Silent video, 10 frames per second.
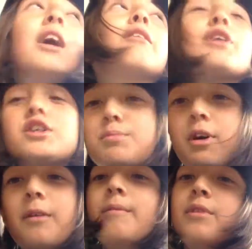Yeah, rice
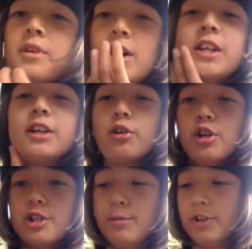ball in
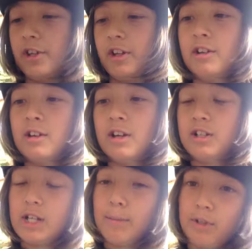English, but then
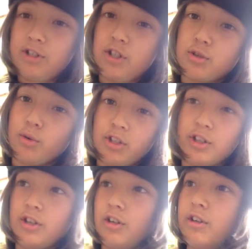in Japanese it's
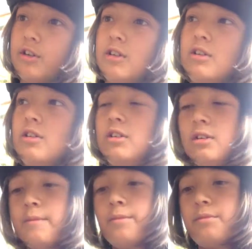onigiri.
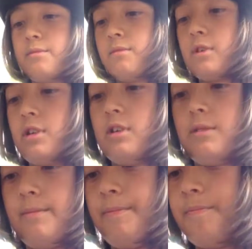And